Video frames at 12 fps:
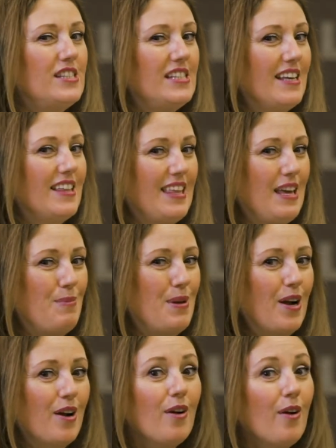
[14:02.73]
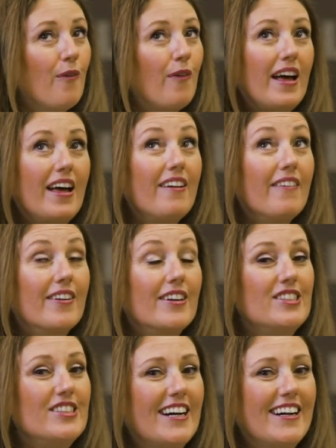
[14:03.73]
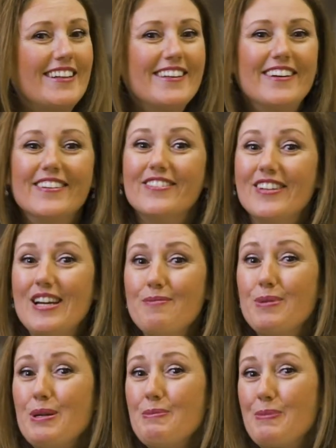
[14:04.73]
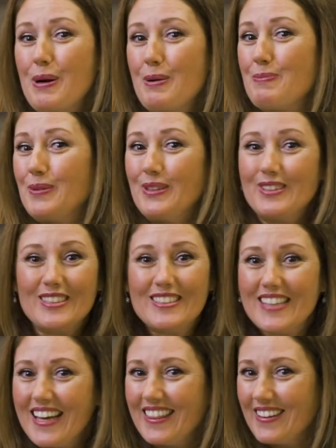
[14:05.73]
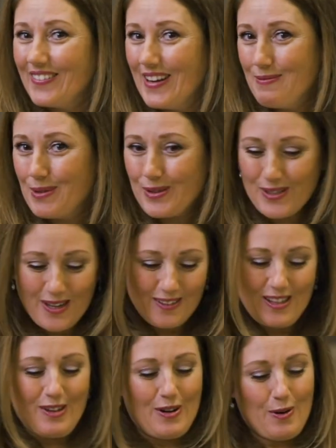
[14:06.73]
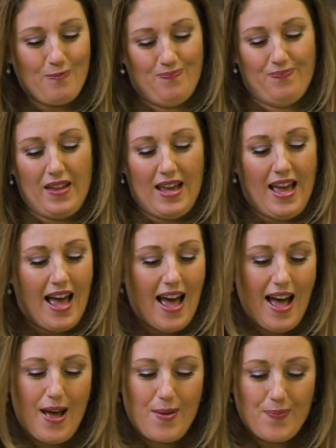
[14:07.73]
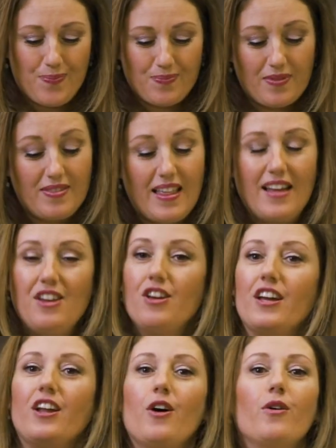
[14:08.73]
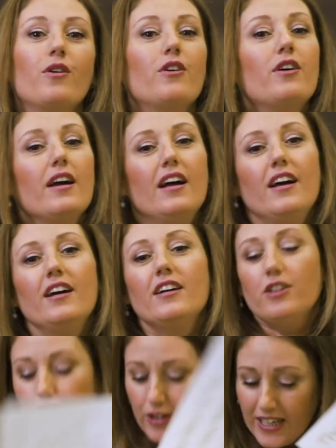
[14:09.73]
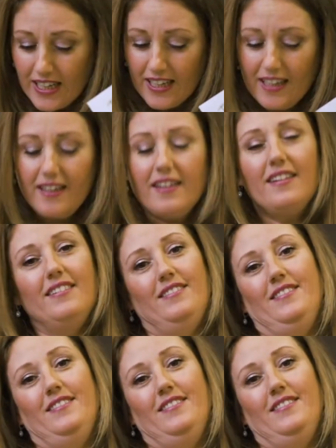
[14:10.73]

see a theme here? Red, orange, yellow, green, blue, purple, just like the rainbow song that you know. Then you can go green,